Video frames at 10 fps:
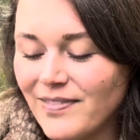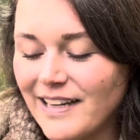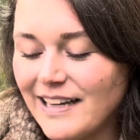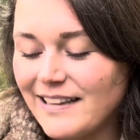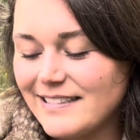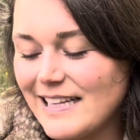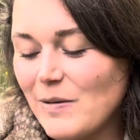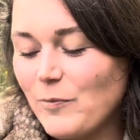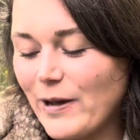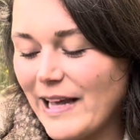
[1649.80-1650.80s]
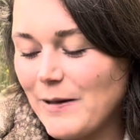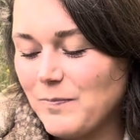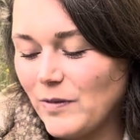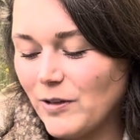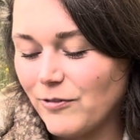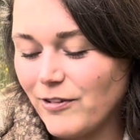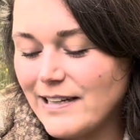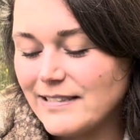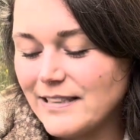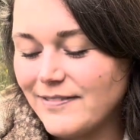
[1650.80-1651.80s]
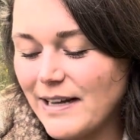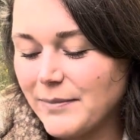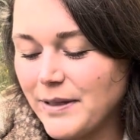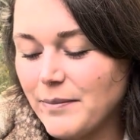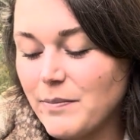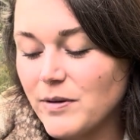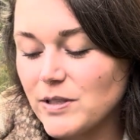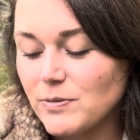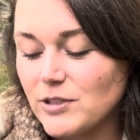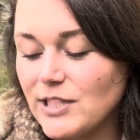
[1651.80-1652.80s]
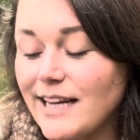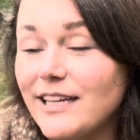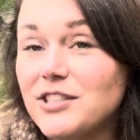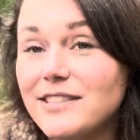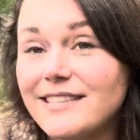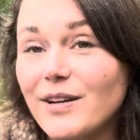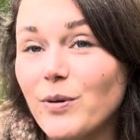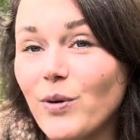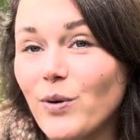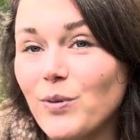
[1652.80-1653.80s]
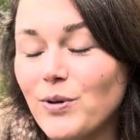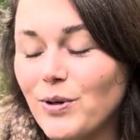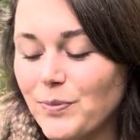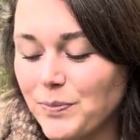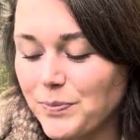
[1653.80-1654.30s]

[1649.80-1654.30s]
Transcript: In the same way, your friends and family members will change as they grow older.